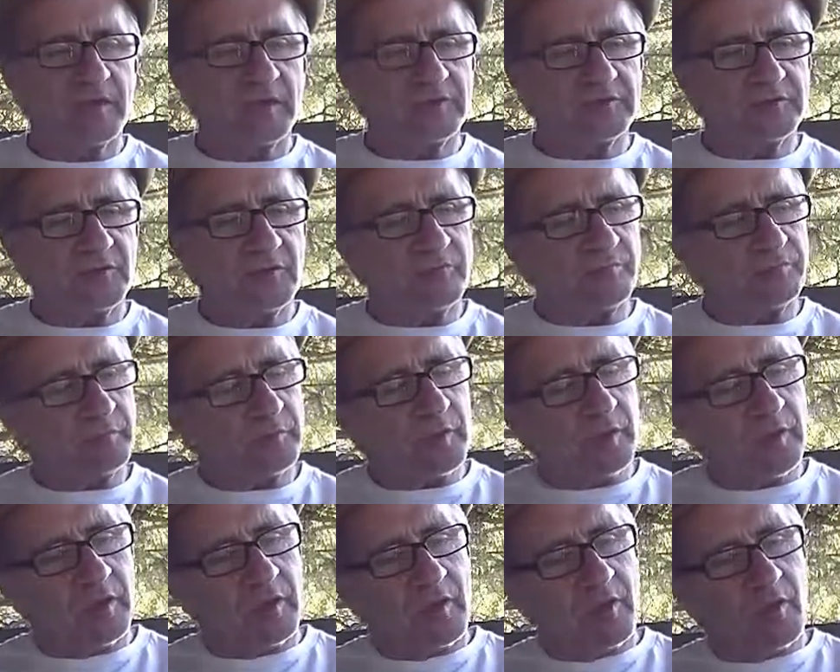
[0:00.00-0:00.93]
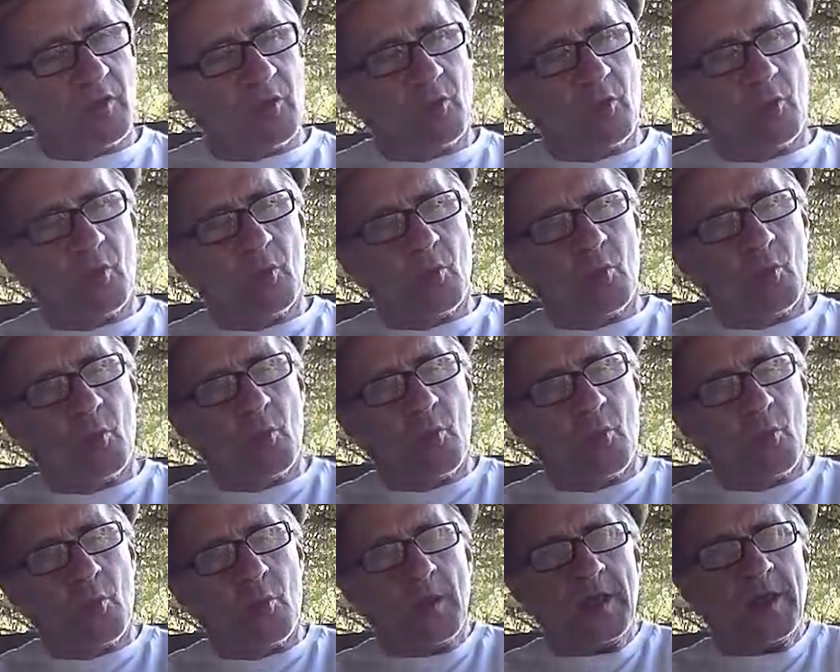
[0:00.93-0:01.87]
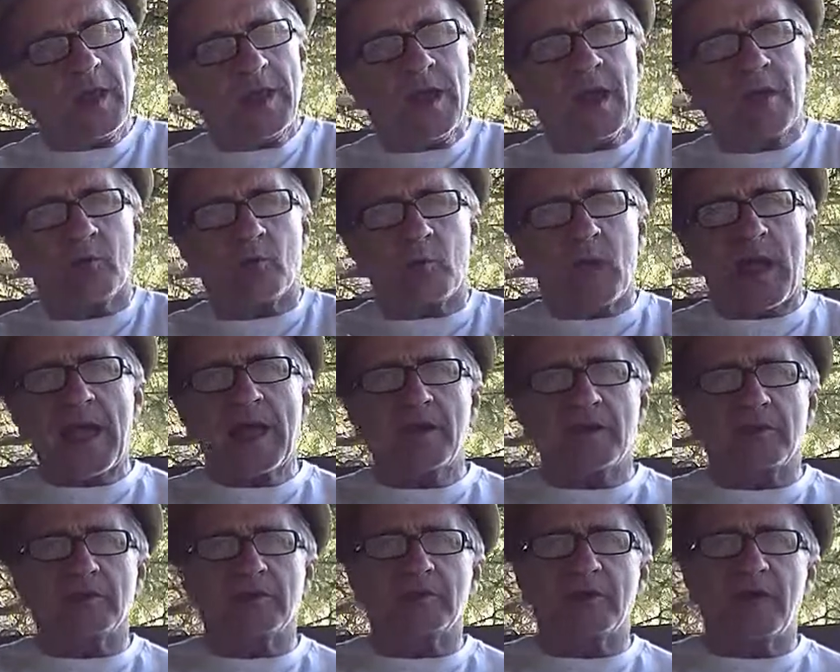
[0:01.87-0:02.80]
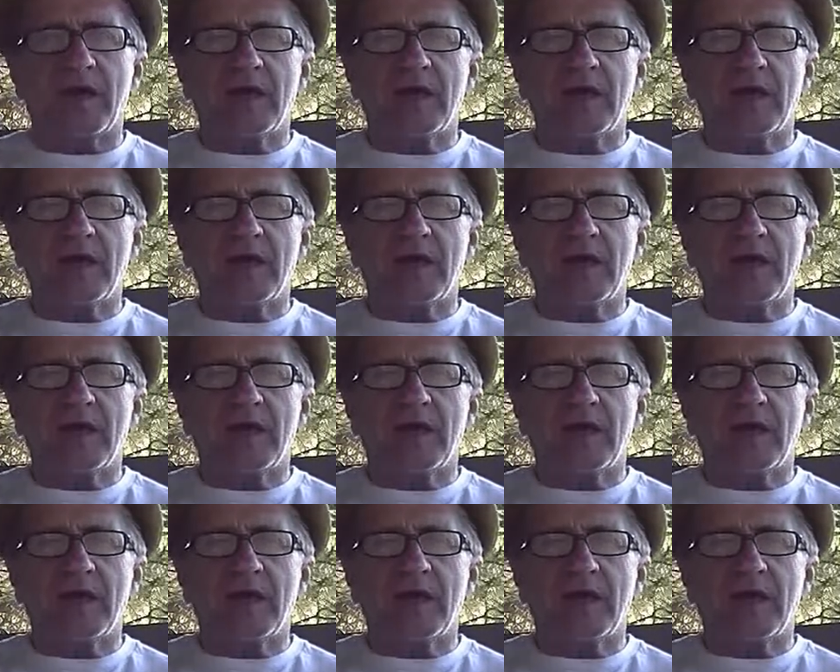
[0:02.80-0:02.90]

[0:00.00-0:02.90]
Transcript: So when I got rattled,